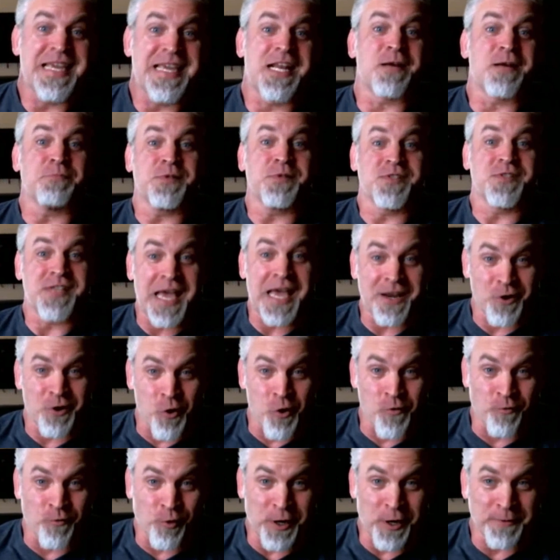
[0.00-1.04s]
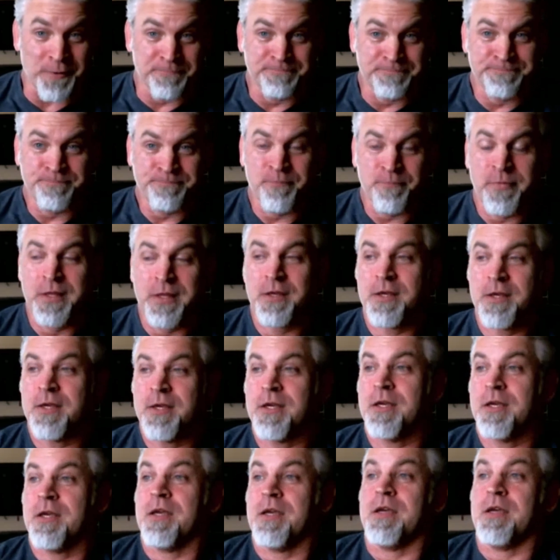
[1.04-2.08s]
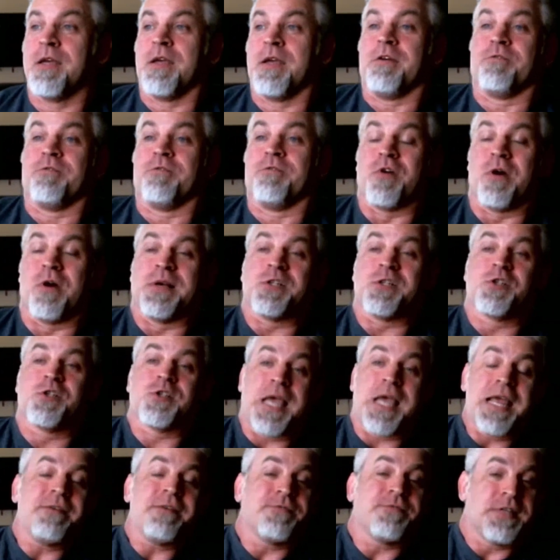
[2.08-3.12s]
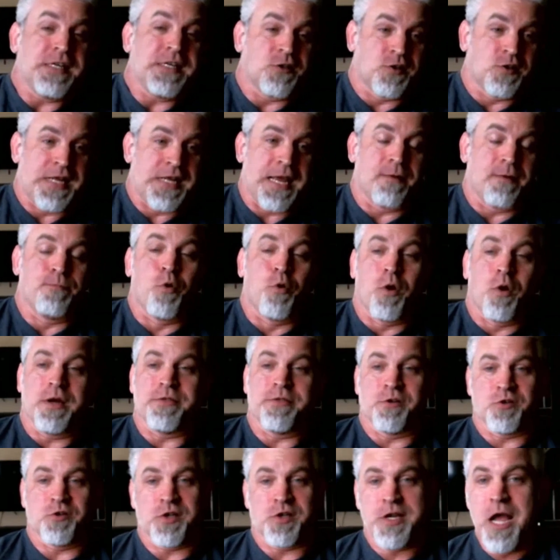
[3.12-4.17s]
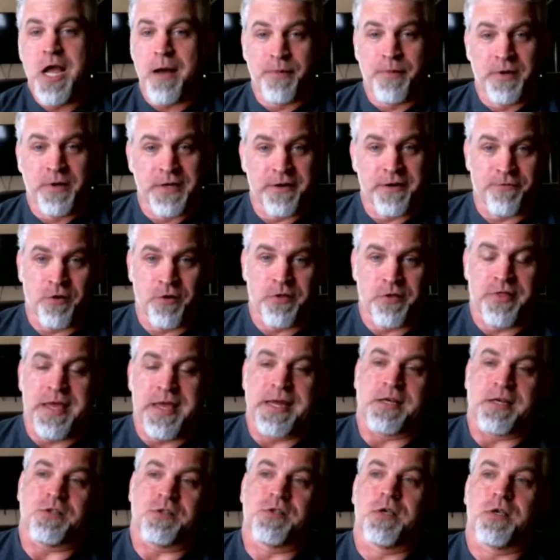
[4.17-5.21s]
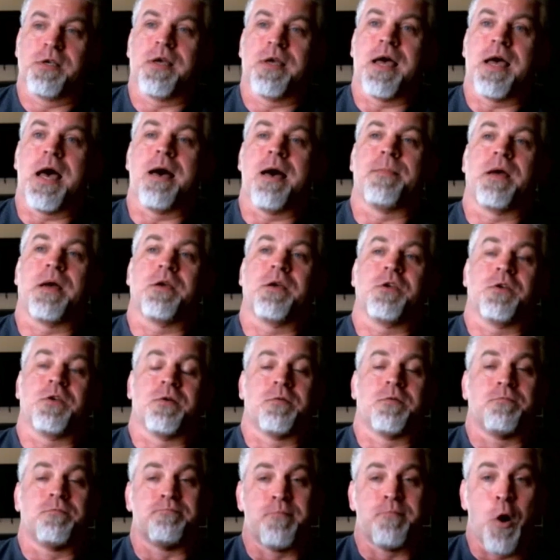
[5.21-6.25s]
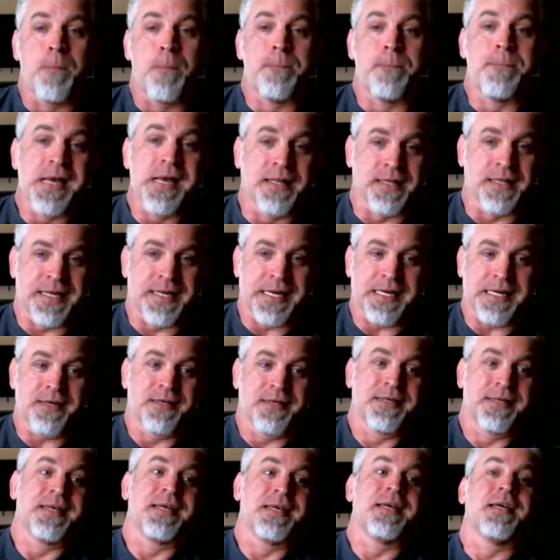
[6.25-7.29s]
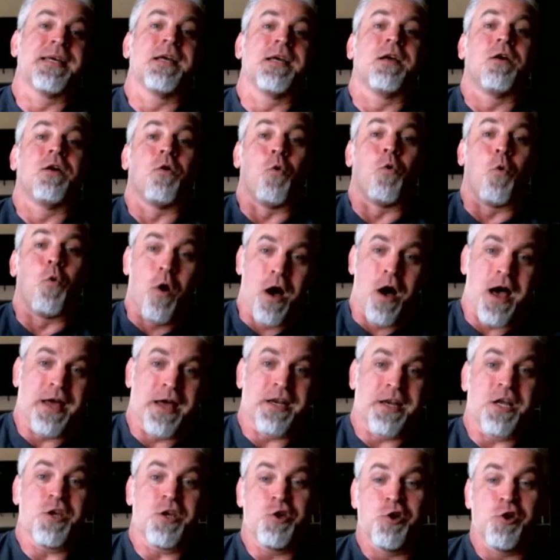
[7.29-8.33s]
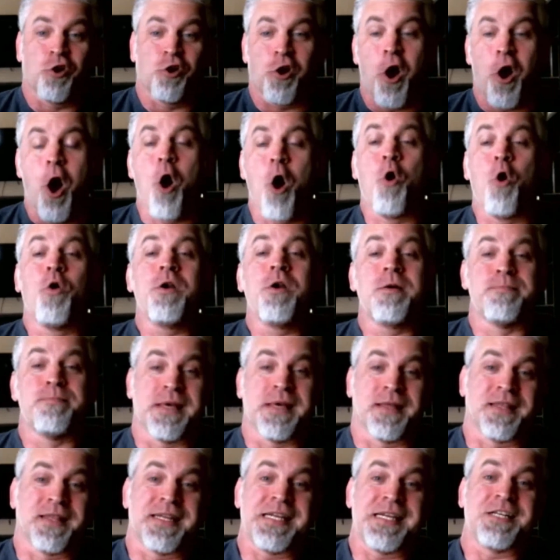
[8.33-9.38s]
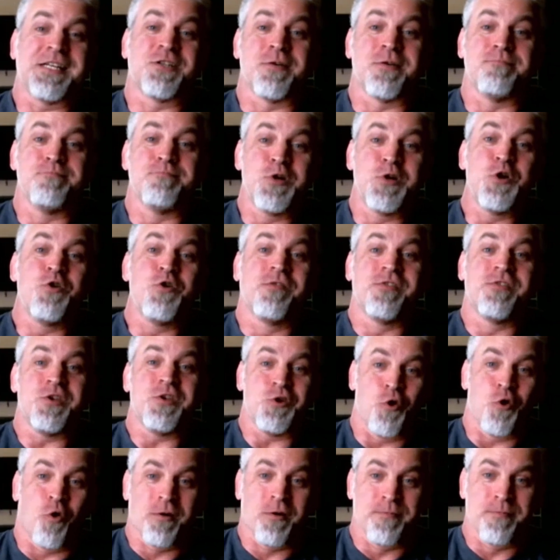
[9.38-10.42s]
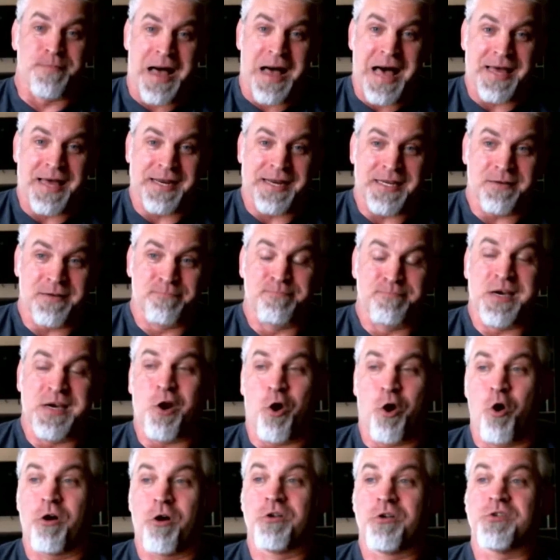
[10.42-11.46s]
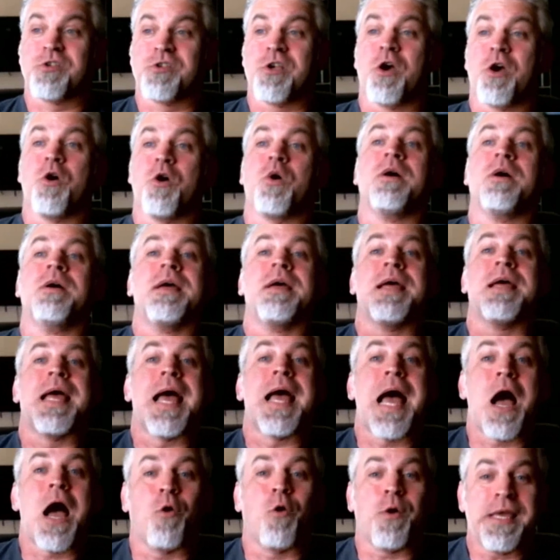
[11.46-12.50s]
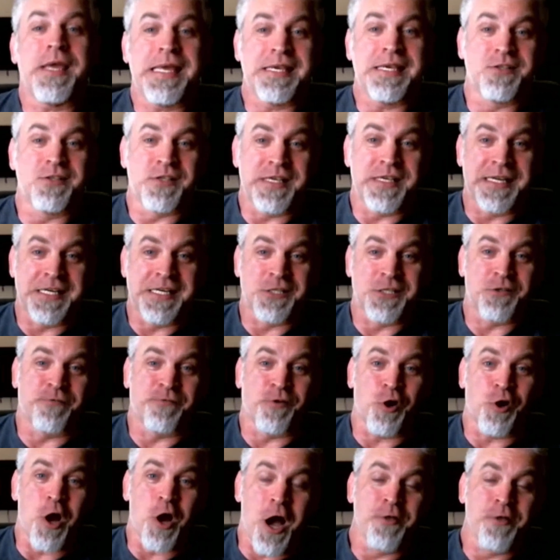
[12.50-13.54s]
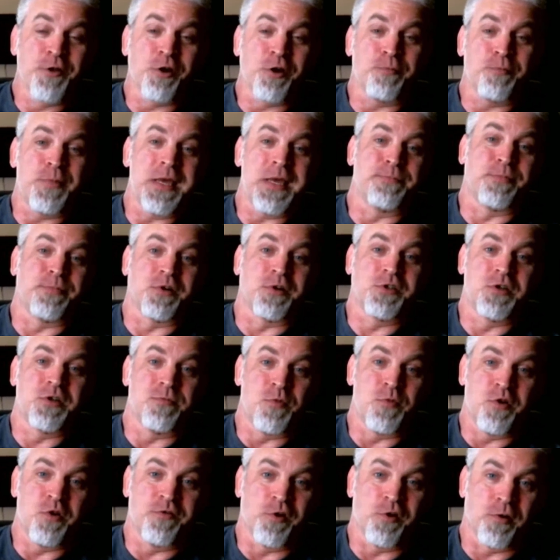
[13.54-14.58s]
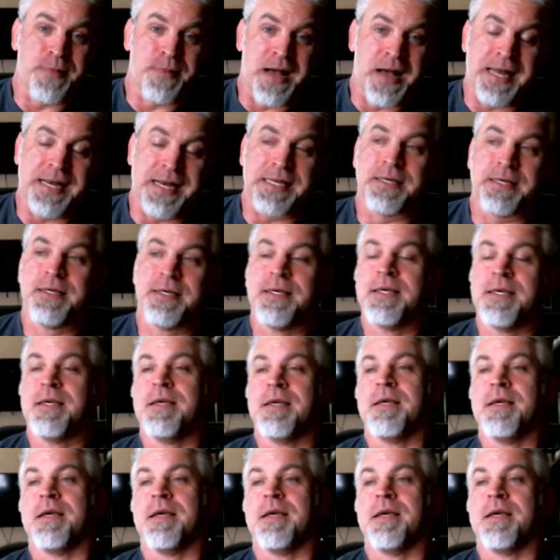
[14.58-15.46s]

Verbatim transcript: they get upset over it. Right. From a safety standpoint, there's a couple different things. Um, mobility. One, your own ability to move your body, but also how easy it is for other people to move your body.